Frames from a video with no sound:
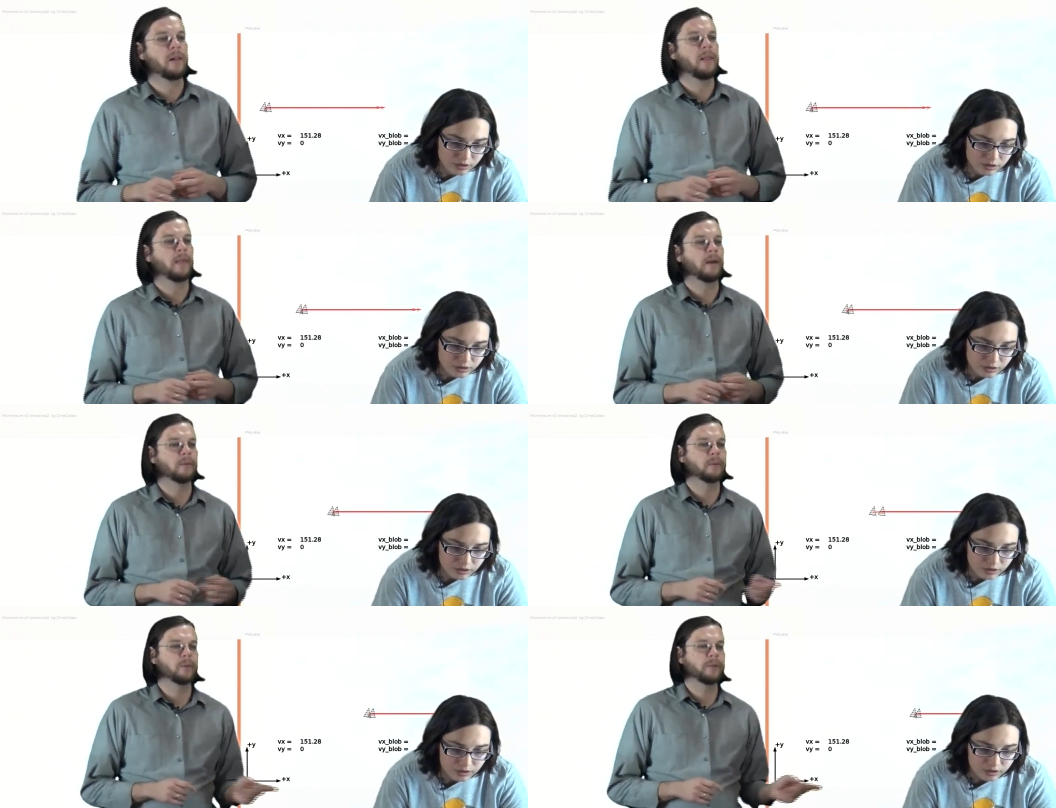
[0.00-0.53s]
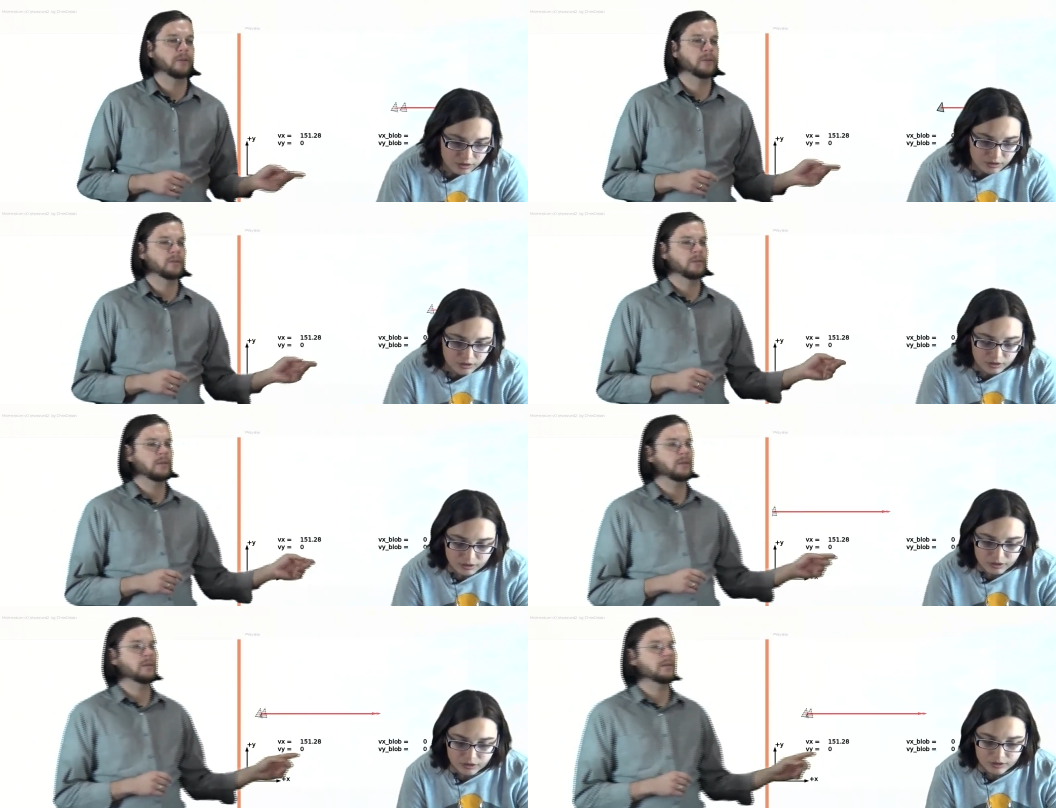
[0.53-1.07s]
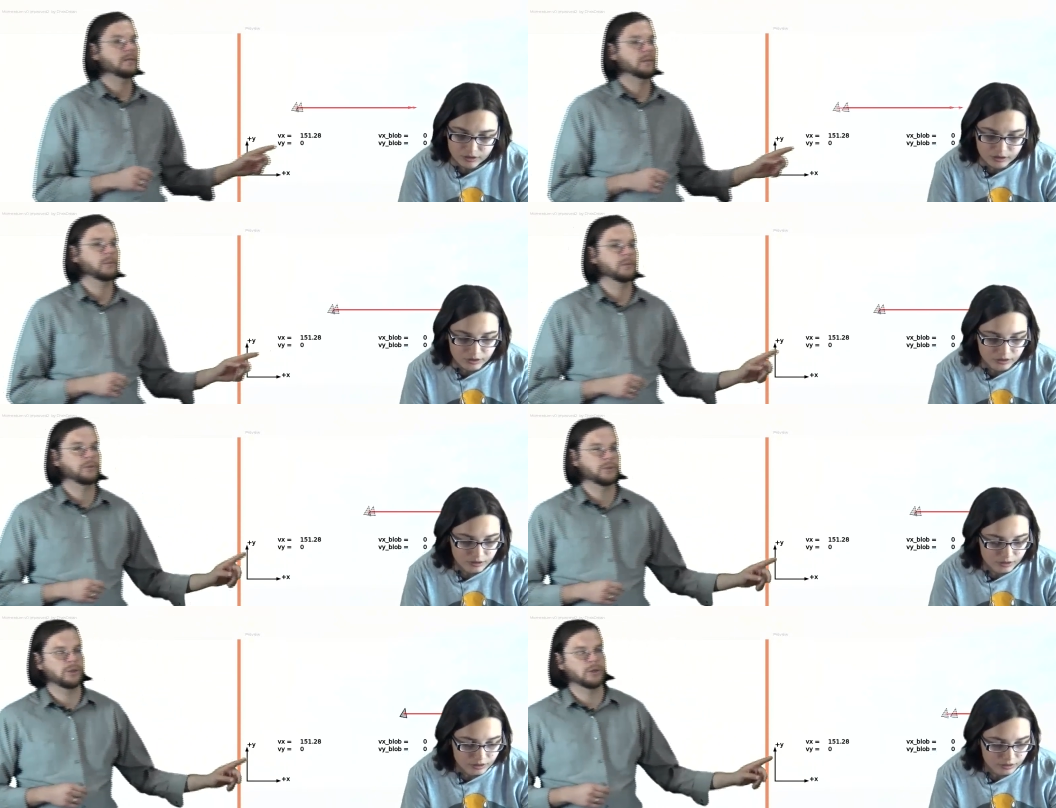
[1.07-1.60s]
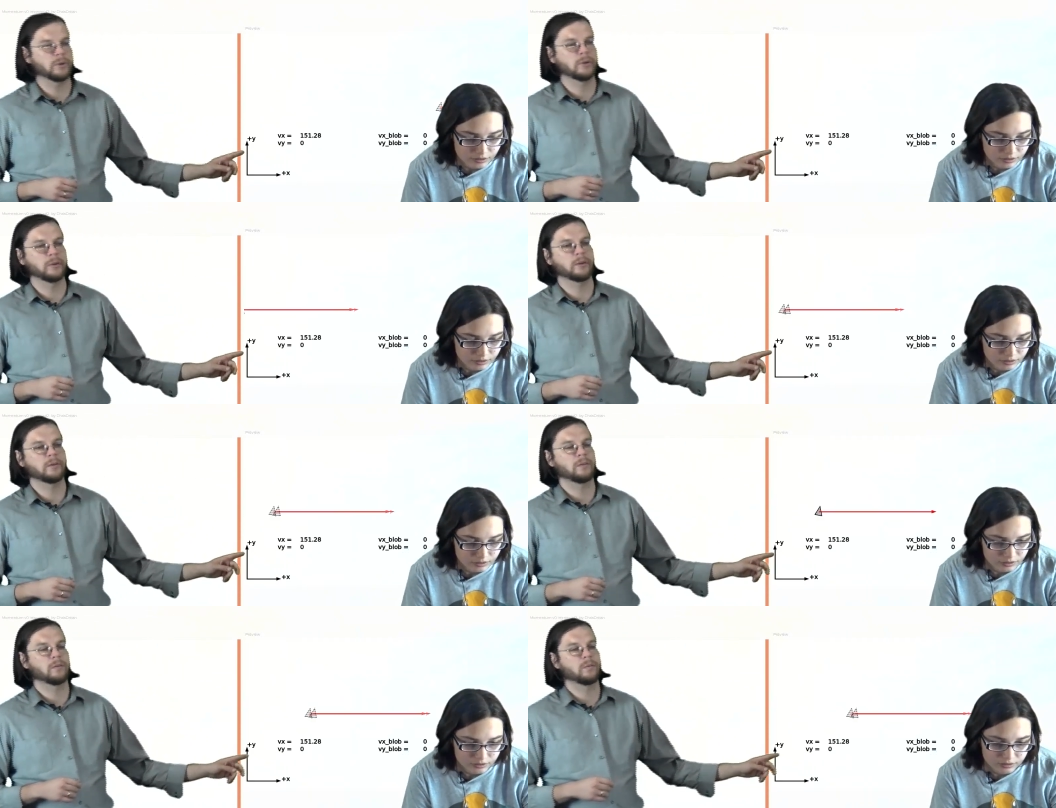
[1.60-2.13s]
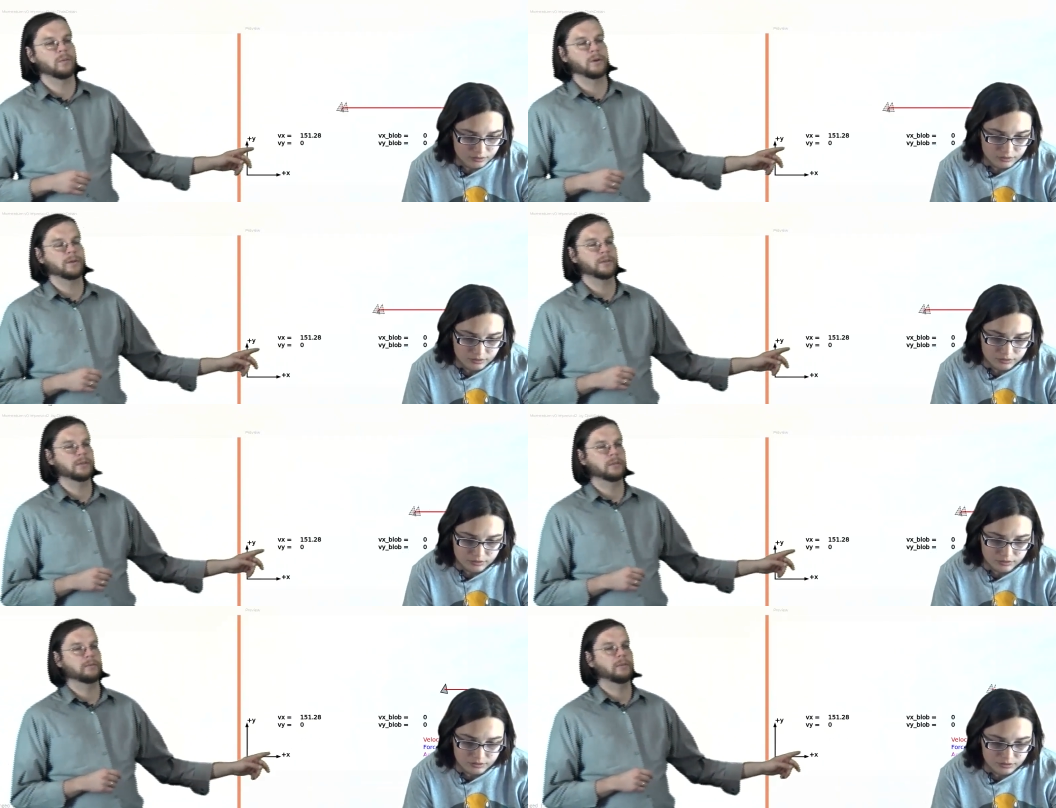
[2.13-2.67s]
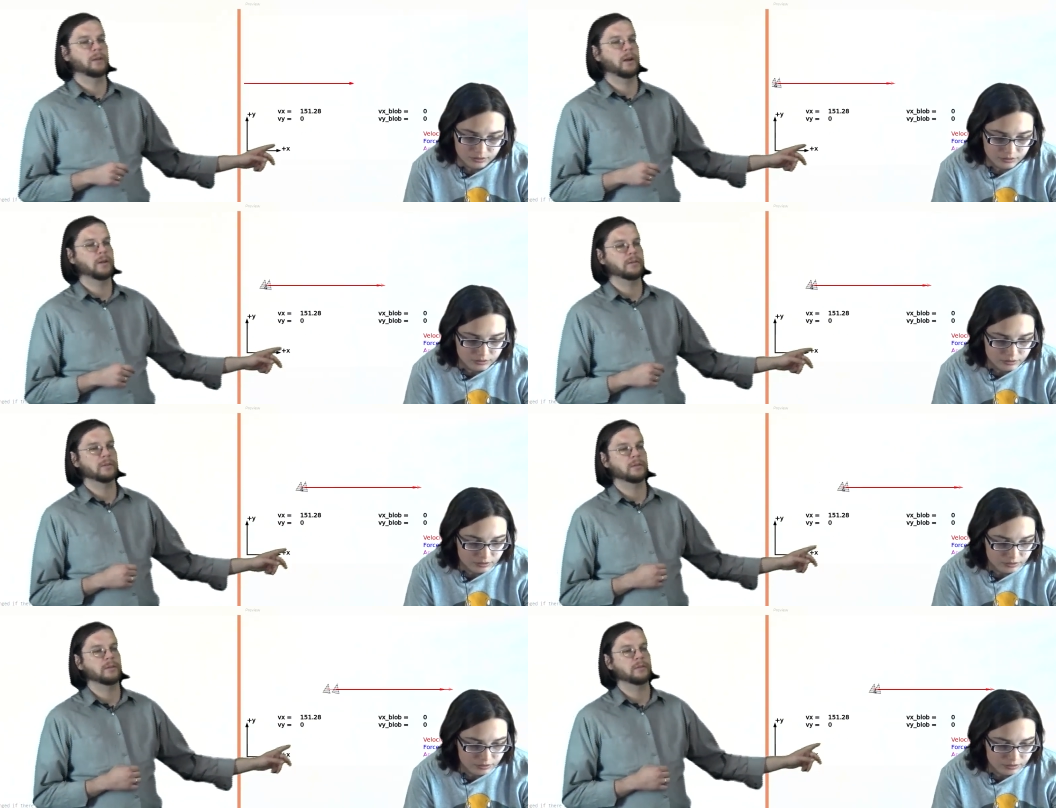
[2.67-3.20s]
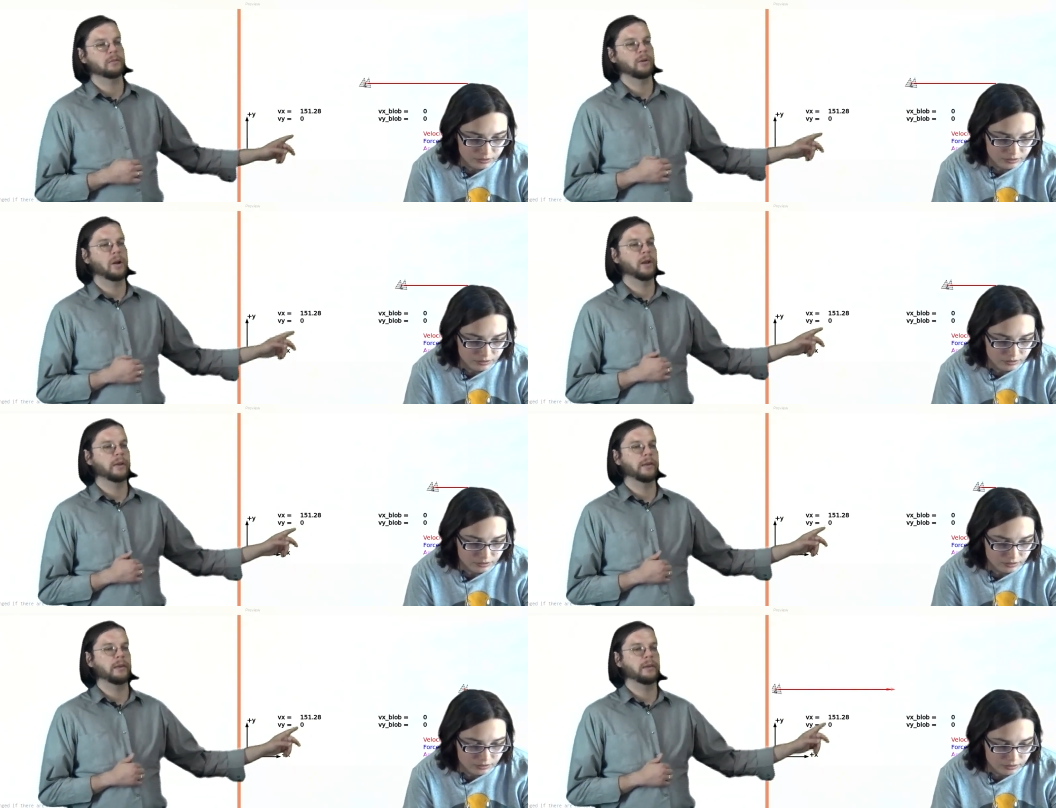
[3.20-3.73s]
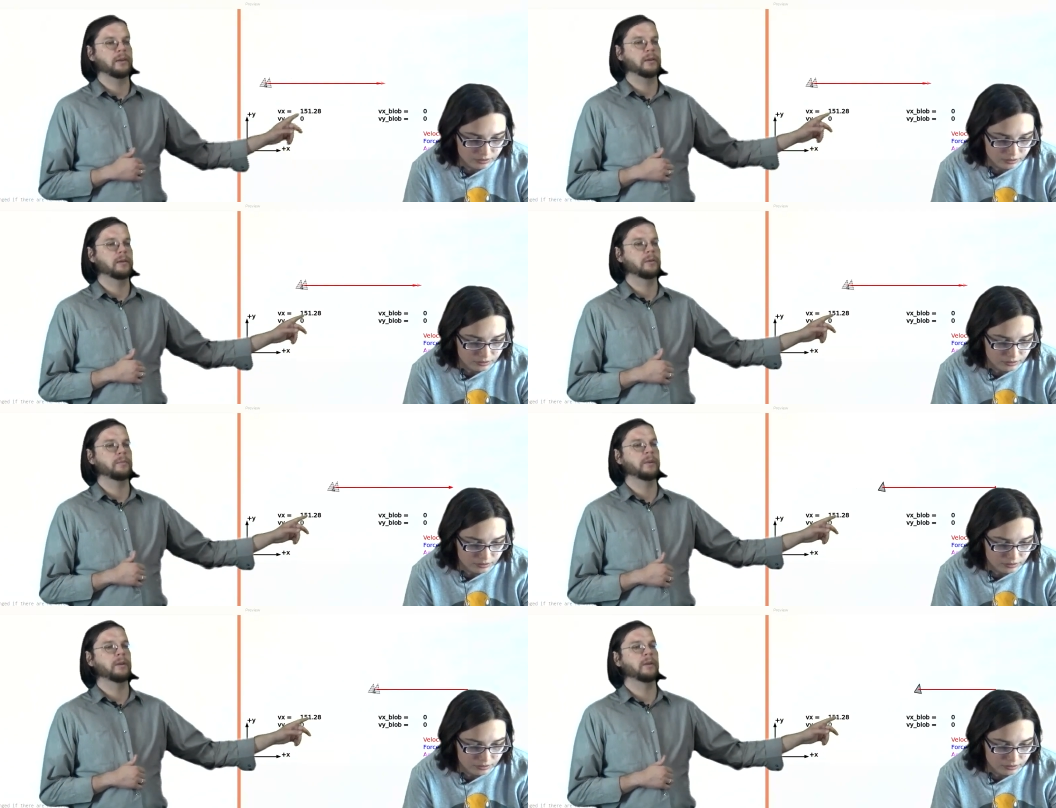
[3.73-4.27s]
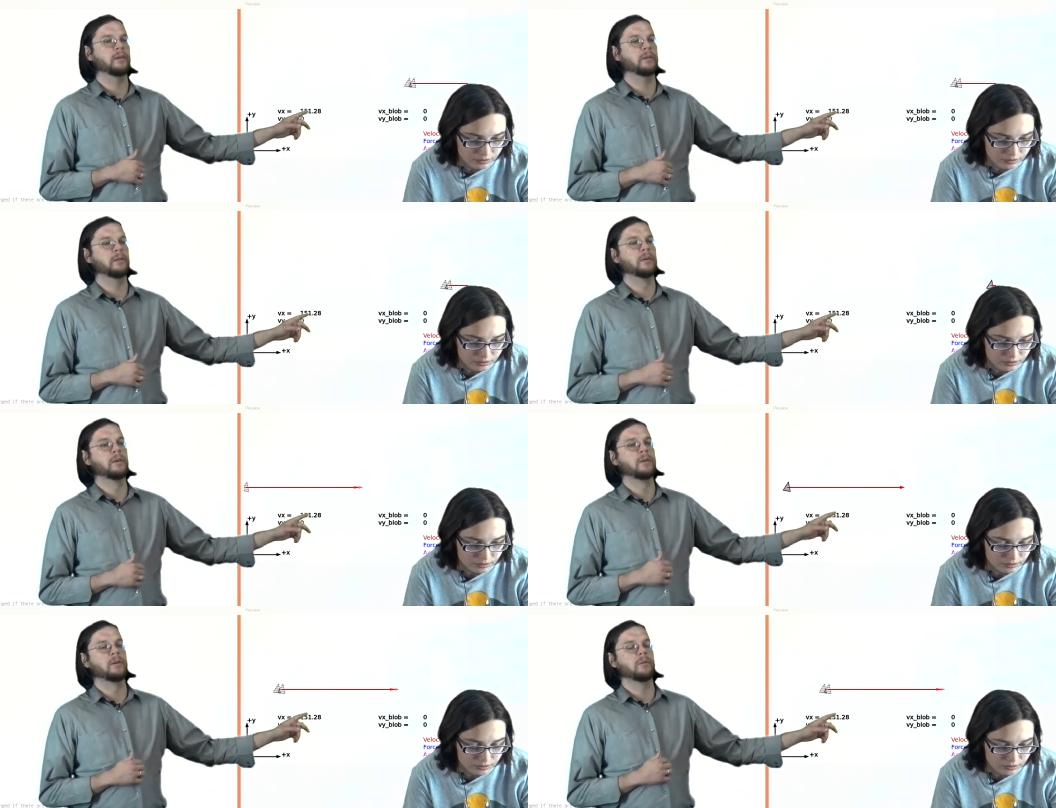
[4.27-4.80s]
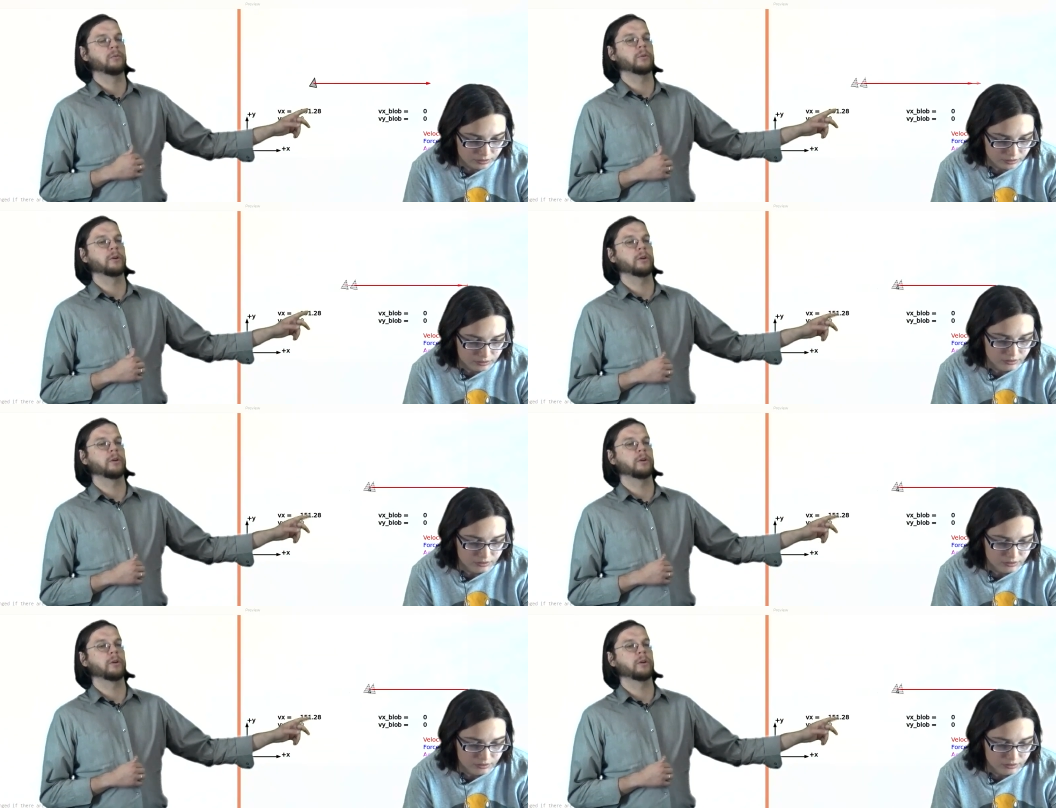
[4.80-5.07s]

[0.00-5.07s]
Speaker 1: Uh, but what you can see is that we're showing what is the velocity of the rocket, and in a minute we're going